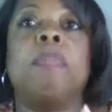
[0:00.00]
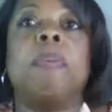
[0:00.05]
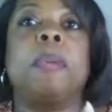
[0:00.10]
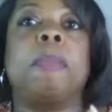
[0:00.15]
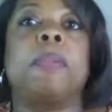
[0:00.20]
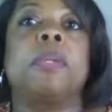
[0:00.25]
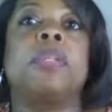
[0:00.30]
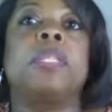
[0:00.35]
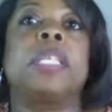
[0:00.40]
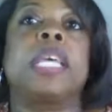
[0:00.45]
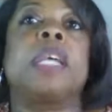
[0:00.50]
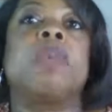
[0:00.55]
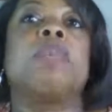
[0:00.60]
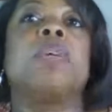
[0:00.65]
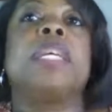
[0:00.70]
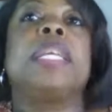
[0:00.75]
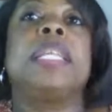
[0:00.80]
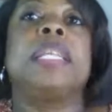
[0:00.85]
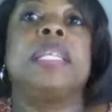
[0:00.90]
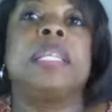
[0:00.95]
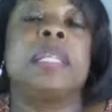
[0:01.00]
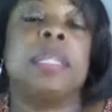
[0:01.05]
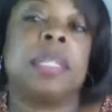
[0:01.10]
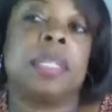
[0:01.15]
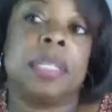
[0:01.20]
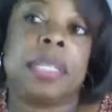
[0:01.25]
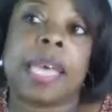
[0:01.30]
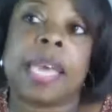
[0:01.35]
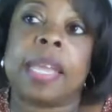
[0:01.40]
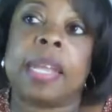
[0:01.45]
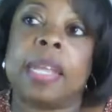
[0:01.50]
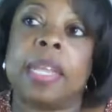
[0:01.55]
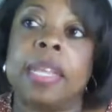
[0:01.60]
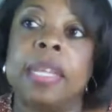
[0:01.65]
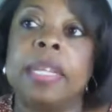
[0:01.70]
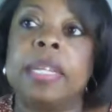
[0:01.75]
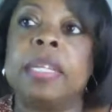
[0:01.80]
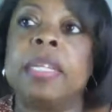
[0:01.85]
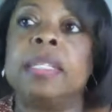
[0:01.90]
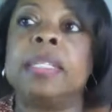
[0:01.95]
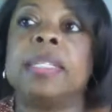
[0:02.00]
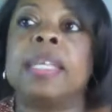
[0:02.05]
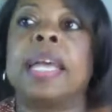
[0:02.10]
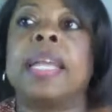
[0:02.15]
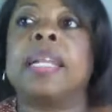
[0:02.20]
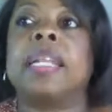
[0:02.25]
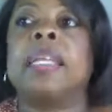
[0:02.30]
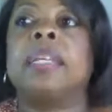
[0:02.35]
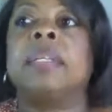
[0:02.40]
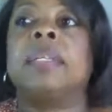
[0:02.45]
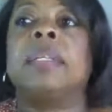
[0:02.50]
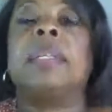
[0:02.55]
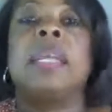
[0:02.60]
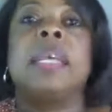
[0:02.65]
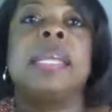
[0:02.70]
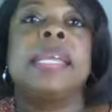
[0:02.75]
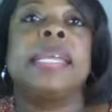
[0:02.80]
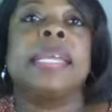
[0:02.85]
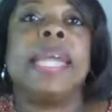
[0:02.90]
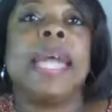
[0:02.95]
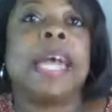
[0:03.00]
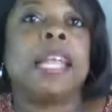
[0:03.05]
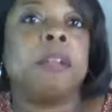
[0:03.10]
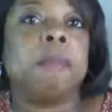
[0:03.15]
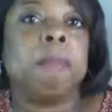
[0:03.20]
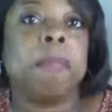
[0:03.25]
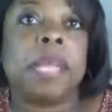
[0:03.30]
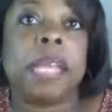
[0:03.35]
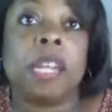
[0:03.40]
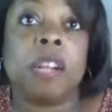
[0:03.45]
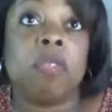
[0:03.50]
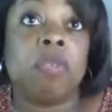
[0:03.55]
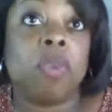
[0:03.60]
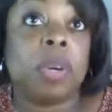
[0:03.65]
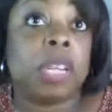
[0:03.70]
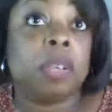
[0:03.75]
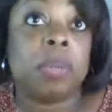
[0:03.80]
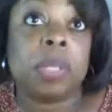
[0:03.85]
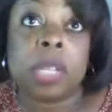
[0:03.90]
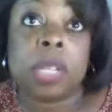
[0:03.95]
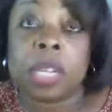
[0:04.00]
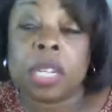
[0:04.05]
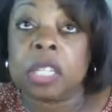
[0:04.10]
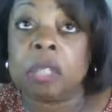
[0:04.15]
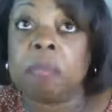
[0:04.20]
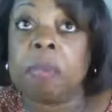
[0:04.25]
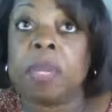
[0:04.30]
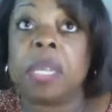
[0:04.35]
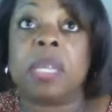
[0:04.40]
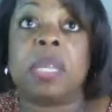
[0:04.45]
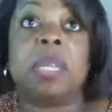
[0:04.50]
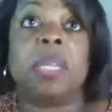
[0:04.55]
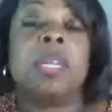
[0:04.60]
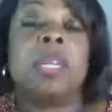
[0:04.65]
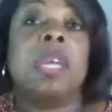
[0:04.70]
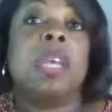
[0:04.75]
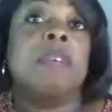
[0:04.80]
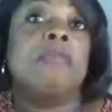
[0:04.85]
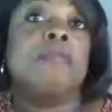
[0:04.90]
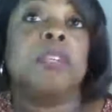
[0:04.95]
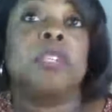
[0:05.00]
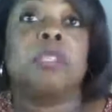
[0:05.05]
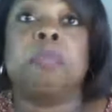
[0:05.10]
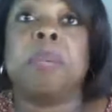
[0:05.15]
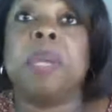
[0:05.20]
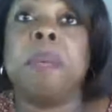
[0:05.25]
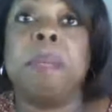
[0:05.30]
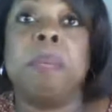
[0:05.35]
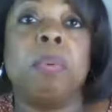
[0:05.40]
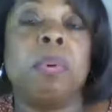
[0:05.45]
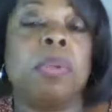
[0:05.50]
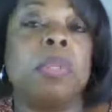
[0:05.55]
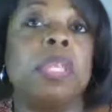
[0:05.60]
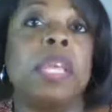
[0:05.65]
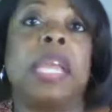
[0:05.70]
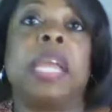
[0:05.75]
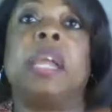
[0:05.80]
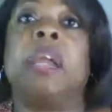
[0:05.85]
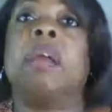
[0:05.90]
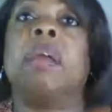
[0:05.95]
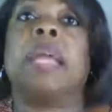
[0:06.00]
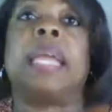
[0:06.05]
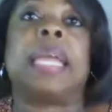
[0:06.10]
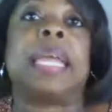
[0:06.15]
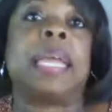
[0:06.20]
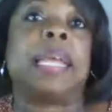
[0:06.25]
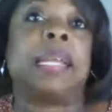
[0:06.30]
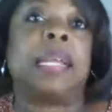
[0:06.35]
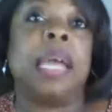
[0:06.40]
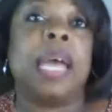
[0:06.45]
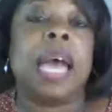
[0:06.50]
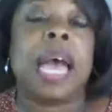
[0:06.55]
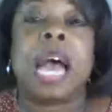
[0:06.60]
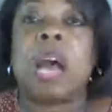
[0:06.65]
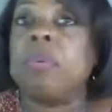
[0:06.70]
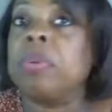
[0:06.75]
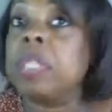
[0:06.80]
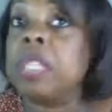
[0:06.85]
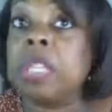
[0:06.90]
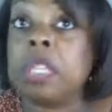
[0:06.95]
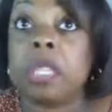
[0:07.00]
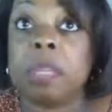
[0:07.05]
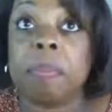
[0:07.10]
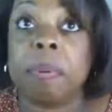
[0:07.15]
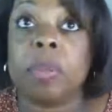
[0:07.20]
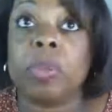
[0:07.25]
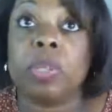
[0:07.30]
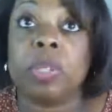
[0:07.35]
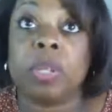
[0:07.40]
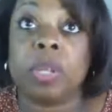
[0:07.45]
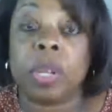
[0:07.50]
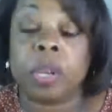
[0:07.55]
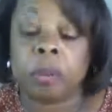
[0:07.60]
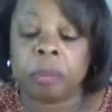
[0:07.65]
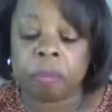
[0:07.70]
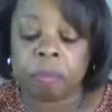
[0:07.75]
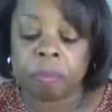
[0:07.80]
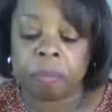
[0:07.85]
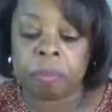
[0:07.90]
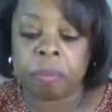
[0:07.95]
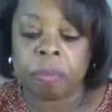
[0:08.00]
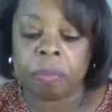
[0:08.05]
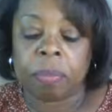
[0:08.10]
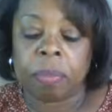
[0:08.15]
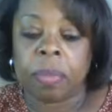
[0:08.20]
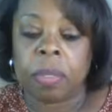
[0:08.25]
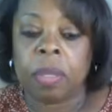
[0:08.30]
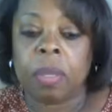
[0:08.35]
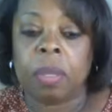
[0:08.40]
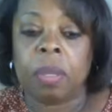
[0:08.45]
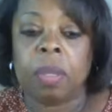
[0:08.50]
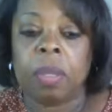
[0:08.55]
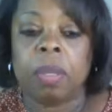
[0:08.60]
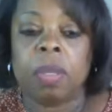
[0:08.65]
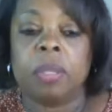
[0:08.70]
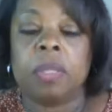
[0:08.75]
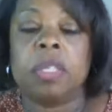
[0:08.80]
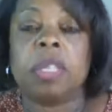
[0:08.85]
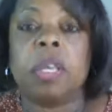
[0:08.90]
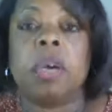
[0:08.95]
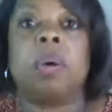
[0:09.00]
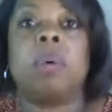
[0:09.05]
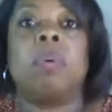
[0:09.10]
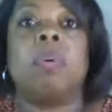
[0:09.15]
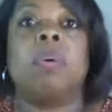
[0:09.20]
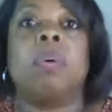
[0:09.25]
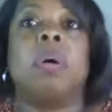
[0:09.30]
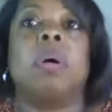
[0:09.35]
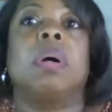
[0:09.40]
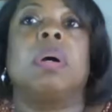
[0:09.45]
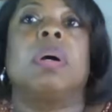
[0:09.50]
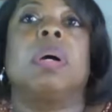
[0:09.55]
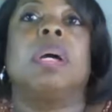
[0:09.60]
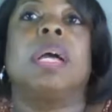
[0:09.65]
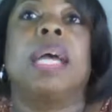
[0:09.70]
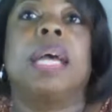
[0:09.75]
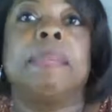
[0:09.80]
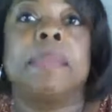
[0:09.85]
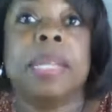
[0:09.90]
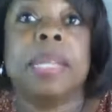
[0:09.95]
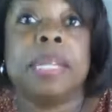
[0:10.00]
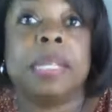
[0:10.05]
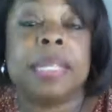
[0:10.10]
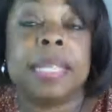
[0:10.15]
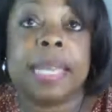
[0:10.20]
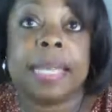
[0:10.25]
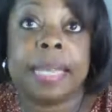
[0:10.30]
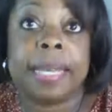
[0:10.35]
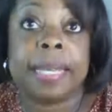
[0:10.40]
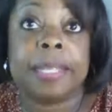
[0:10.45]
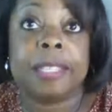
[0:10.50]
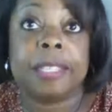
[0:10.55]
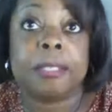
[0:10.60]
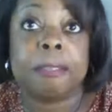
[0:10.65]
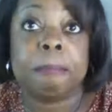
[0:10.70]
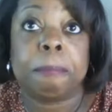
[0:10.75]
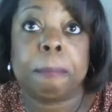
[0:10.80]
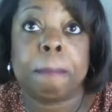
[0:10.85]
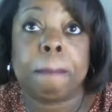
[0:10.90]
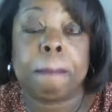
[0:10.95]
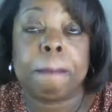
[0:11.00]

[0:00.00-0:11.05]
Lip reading: people are saying, well, he didn't incite it, and he had a plan of what he was going to speak, and those people were there, and how was he supposed to know? So I'm going to say this.